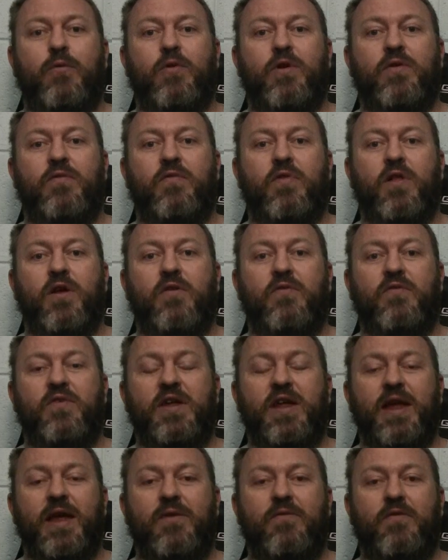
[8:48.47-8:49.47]
would have loved
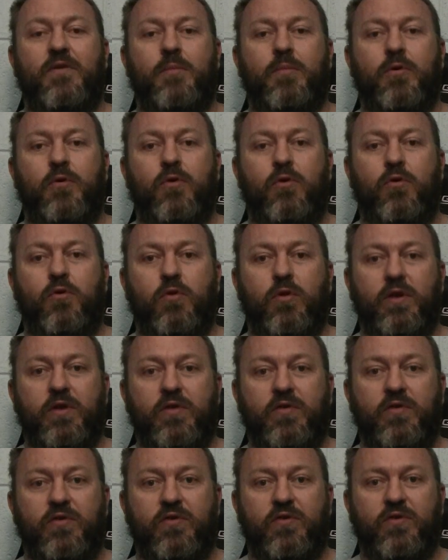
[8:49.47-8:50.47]
to get from parole
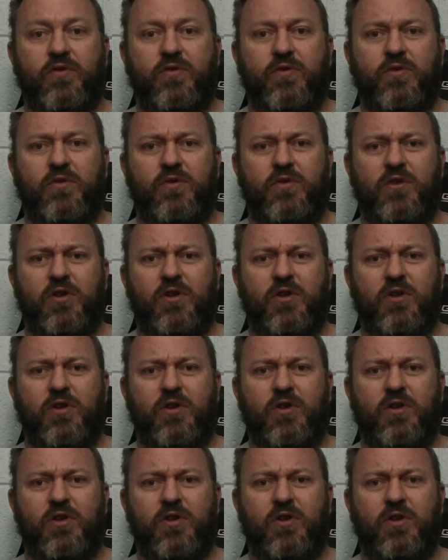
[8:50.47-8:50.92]
is